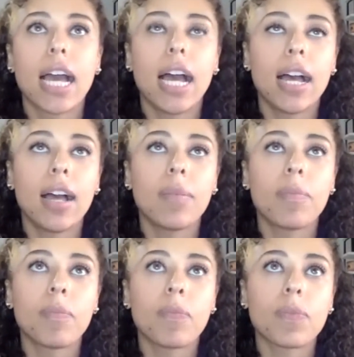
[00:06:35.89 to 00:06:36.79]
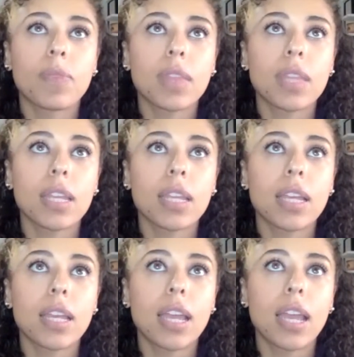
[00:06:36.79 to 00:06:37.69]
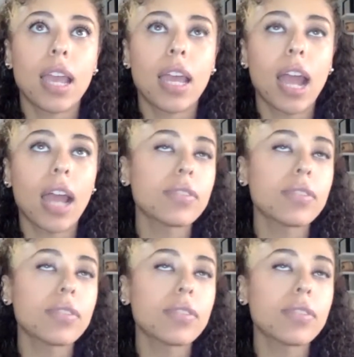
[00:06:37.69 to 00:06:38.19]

Um, and I